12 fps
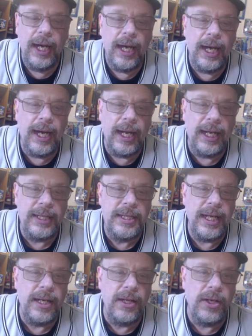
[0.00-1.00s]
Uh, let's
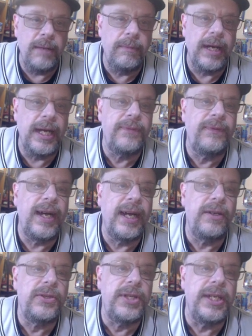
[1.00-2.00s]
take a look at my
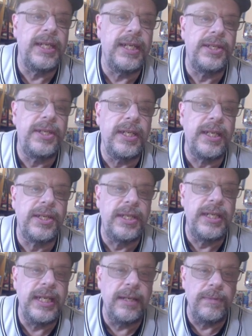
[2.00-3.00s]
final statistics, team